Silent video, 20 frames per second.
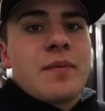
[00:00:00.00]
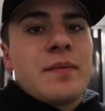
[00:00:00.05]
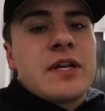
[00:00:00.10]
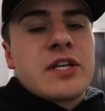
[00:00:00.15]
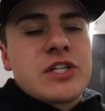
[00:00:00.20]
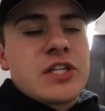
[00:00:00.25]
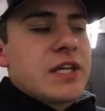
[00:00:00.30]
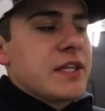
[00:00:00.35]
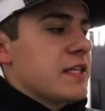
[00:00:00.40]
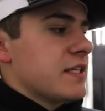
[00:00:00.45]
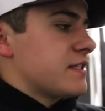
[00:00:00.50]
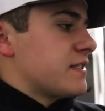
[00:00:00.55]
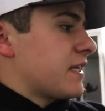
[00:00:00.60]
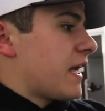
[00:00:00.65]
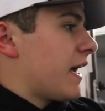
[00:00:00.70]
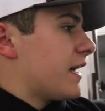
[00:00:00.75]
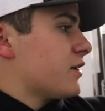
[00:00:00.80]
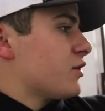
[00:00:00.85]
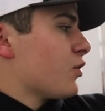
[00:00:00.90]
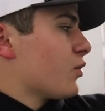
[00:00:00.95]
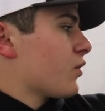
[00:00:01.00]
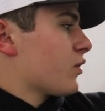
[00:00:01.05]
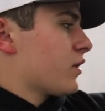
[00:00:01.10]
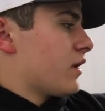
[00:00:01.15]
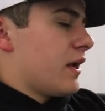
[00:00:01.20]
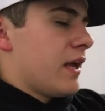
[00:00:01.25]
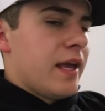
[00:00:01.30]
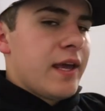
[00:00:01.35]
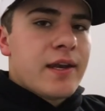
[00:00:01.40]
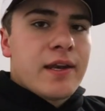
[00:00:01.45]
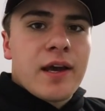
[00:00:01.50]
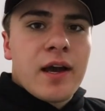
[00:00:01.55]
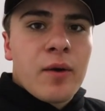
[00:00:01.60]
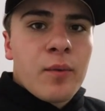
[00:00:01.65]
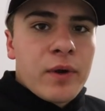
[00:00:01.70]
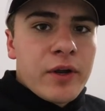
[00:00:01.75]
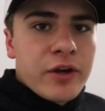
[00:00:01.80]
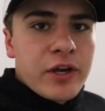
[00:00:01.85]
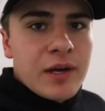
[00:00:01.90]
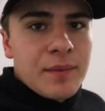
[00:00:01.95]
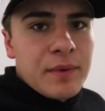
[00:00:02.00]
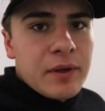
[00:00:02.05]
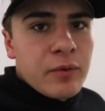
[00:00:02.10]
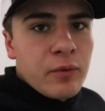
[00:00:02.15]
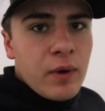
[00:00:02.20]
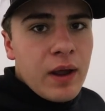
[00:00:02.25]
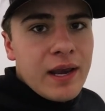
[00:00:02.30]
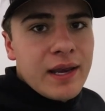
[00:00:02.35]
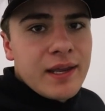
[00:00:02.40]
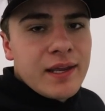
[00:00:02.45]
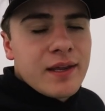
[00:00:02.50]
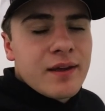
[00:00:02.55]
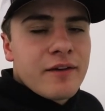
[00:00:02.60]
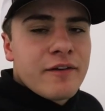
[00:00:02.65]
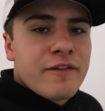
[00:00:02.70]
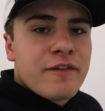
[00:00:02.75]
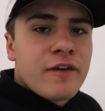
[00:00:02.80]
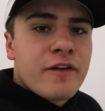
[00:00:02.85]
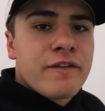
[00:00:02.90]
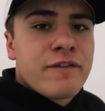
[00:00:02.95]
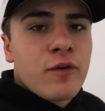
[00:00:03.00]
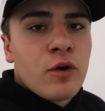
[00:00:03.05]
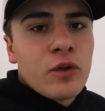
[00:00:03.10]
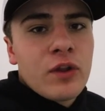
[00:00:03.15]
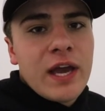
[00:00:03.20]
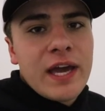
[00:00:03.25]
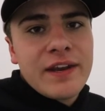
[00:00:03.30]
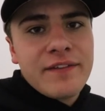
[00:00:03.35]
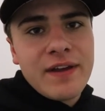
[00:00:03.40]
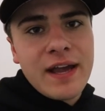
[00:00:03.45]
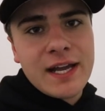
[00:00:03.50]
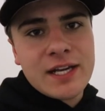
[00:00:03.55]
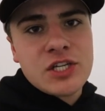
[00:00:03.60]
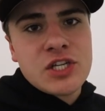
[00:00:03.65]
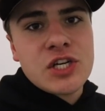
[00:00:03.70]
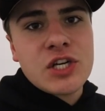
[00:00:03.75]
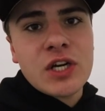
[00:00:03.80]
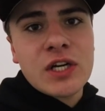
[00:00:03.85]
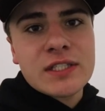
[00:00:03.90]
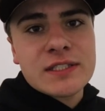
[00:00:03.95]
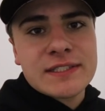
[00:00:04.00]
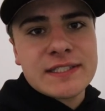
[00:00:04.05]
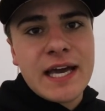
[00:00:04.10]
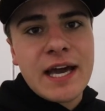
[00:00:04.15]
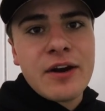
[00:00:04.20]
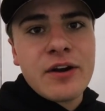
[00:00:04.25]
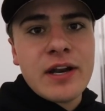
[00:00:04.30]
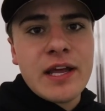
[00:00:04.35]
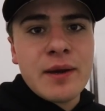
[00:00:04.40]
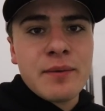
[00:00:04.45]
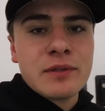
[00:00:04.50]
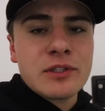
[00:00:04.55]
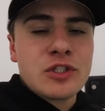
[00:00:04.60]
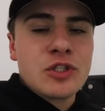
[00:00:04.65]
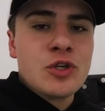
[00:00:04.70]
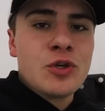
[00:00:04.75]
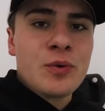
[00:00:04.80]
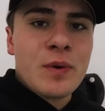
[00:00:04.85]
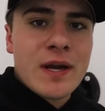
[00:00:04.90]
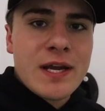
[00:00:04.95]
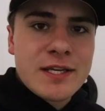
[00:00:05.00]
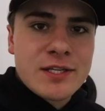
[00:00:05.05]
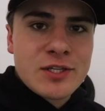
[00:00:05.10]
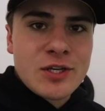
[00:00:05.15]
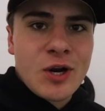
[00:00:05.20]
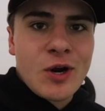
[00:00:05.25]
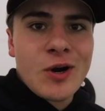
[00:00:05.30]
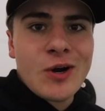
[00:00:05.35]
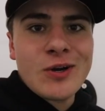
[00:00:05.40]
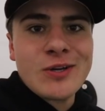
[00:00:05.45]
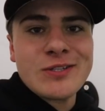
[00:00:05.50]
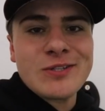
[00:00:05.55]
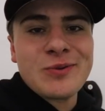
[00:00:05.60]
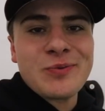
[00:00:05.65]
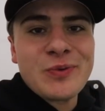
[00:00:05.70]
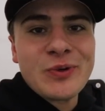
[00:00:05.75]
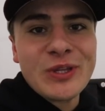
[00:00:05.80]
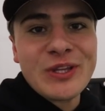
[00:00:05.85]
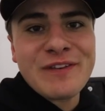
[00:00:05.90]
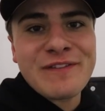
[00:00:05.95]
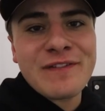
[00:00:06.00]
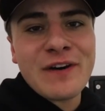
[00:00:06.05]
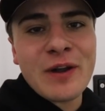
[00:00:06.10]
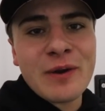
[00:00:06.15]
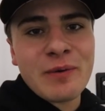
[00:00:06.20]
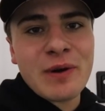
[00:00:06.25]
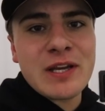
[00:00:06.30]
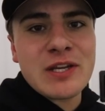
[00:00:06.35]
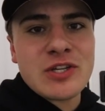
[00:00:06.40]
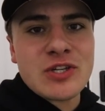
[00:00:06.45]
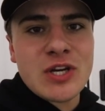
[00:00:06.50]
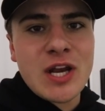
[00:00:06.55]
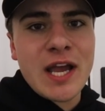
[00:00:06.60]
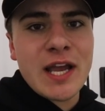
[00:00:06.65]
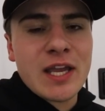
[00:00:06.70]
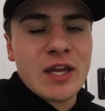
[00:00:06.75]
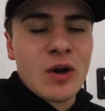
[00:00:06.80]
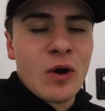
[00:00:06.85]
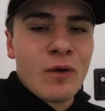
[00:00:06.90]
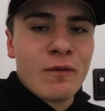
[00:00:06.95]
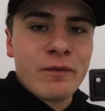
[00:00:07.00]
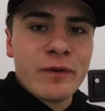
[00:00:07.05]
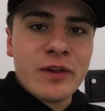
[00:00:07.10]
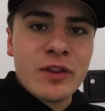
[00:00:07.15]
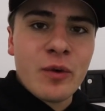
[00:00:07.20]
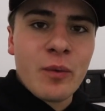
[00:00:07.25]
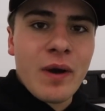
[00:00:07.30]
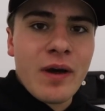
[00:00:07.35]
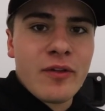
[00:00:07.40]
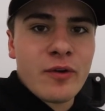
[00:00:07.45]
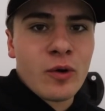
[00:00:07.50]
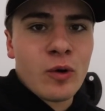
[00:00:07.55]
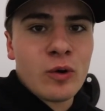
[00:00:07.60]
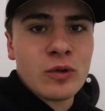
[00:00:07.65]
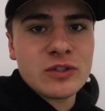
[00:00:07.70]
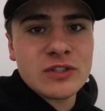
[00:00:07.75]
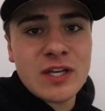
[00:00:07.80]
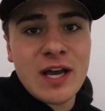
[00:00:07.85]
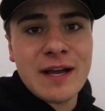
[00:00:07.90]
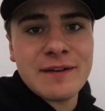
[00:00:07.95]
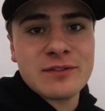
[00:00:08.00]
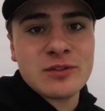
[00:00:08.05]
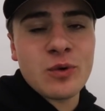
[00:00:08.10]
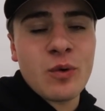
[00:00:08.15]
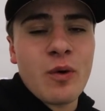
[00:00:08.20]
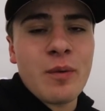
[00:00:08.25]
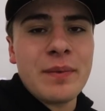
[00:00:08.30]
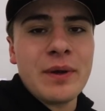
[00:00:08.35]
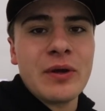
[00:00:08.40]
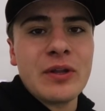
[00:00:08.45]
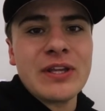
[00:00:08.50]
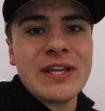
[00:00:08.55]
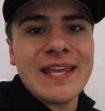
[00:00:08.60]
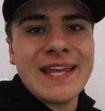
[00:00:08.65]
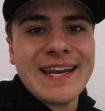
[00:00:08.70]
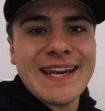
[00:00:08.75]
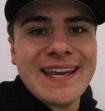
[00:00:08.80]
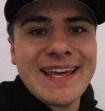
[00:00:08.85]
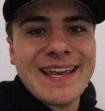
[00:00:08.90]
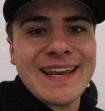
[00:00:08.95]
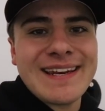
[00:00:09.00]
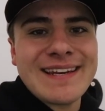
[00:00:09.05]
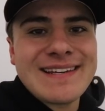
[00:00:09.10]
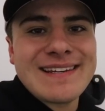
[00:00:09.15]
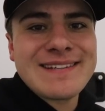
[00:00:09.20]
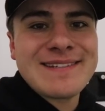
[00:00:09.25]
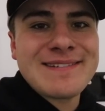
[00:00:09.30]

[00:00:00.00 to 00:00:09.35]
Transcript: I'm gonna shut this side door and we are gonna be ready for a full night of action on Saturday with two race cars, a really fun racetrack, and hopefully the weather holds off so we'll be able to get it in.